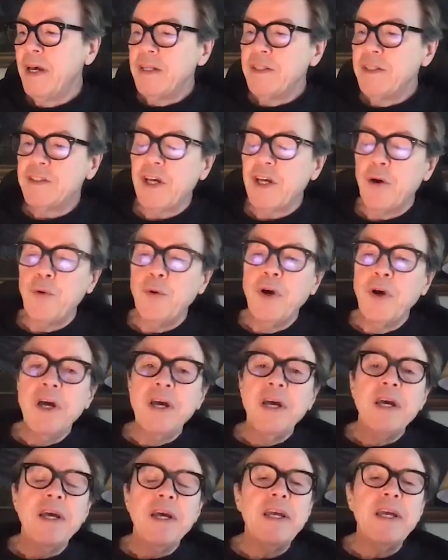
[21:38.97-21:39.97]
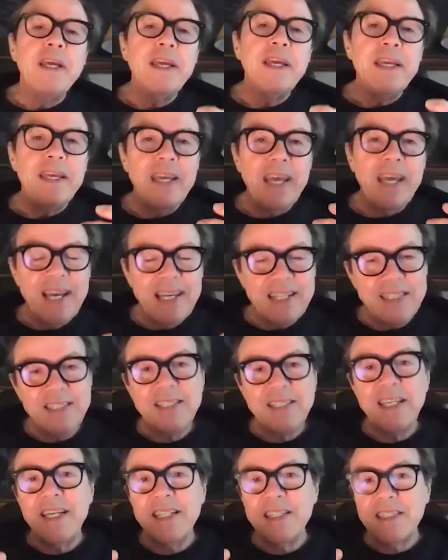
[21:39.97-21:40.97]
So yes,
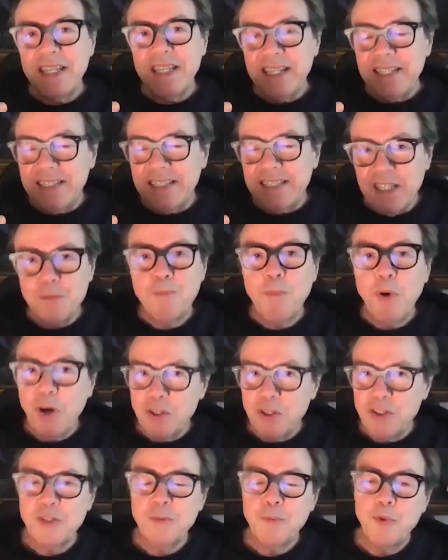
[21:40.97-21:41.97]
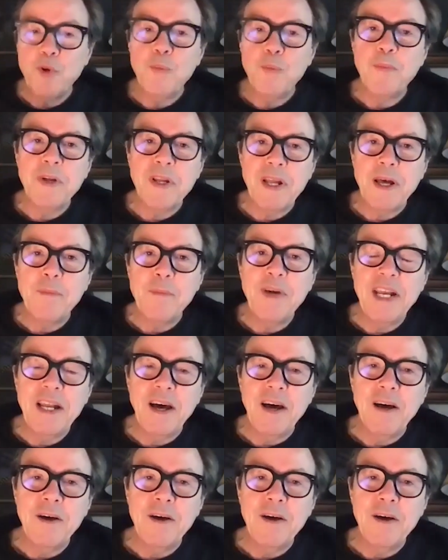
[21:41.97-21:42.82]
it is possible, but I mean,